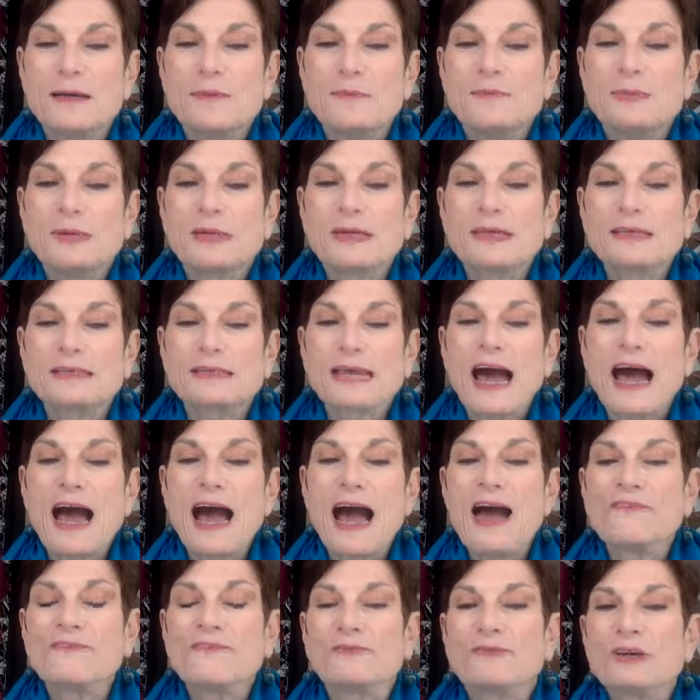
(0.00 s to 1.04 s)
because
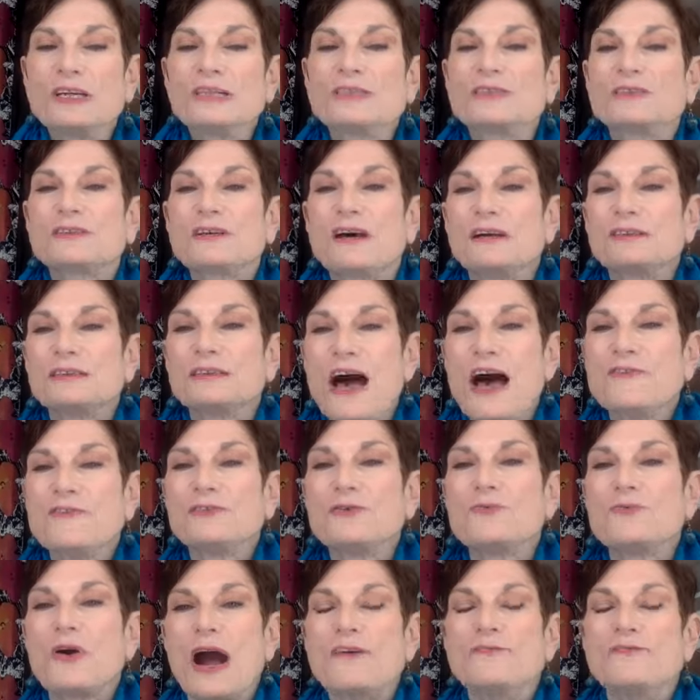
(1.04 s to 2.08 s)
I've reached a
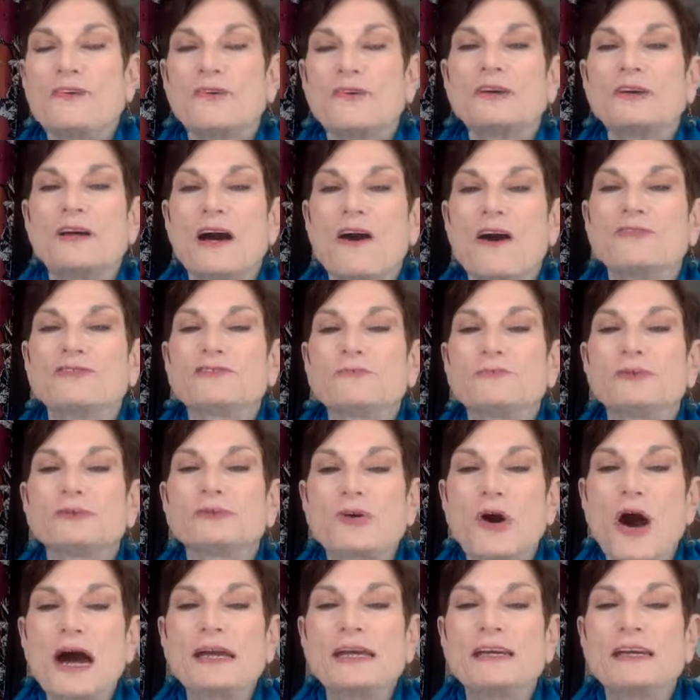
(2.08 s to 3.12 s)
level where I'm very comfortable
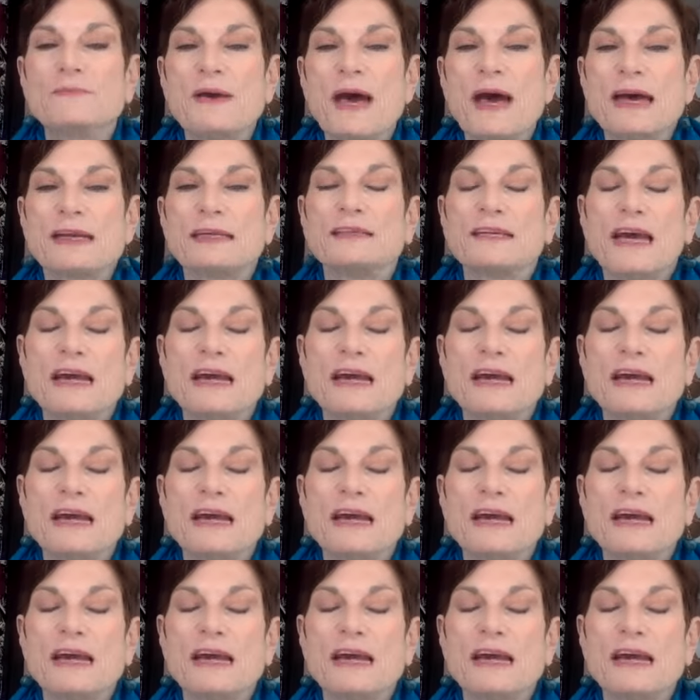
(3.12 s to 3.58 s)
talking about it,